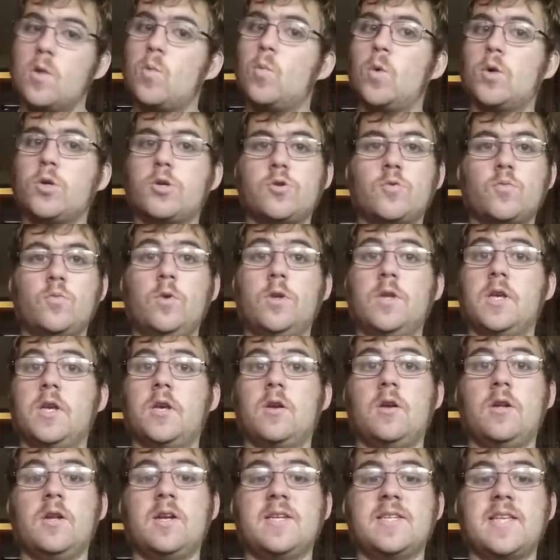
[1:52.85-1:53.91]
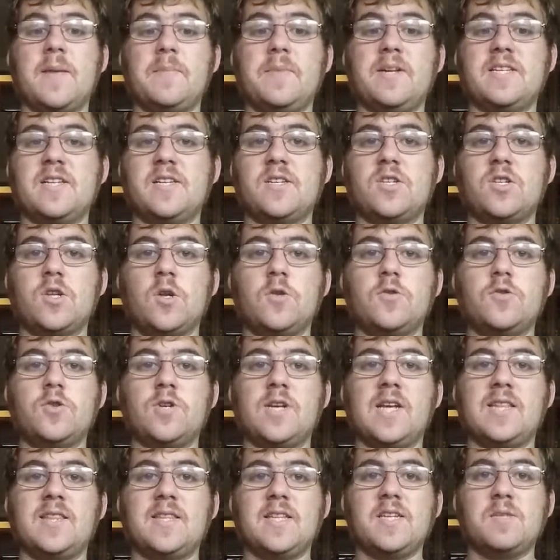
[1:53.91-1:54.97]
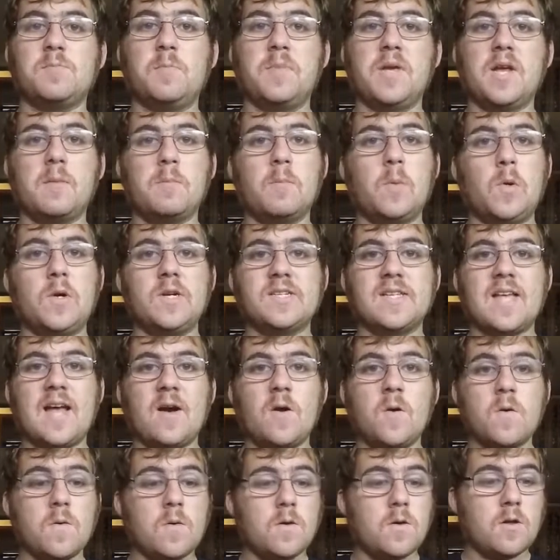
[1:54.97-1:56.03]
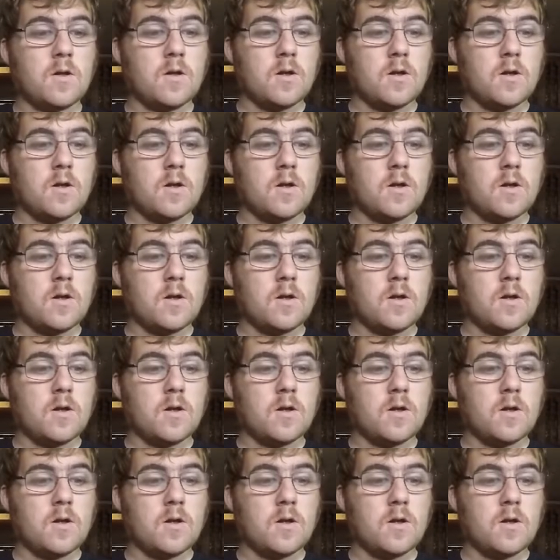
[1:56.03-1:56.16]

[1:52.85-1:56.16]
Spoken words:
which is really good because that means as soon as you get these big boys out,